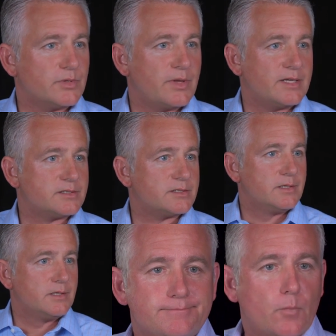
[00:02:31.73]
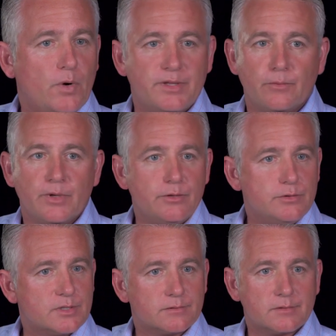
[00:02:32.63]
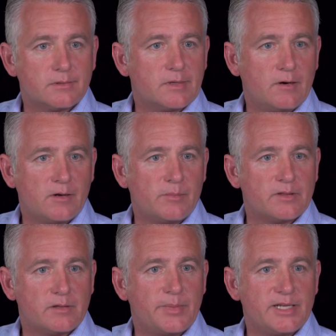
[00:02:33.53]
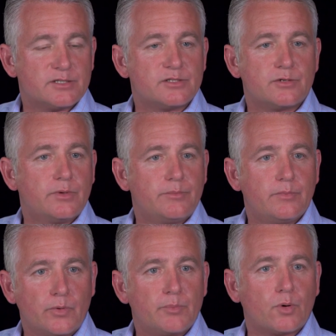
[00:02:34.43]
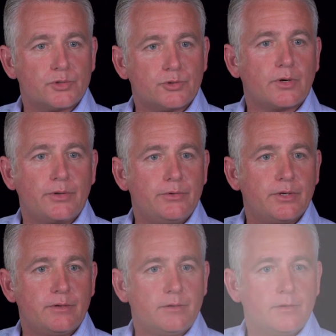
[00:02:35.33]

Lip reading: So that's one that we use on a monthly basis to report to our union.